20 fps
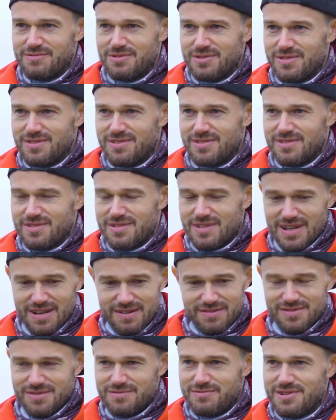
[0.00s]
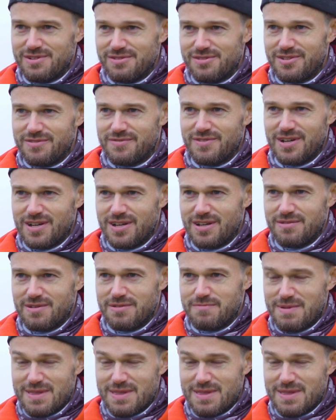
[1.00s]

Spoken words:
was it was a real sort of eye-opener.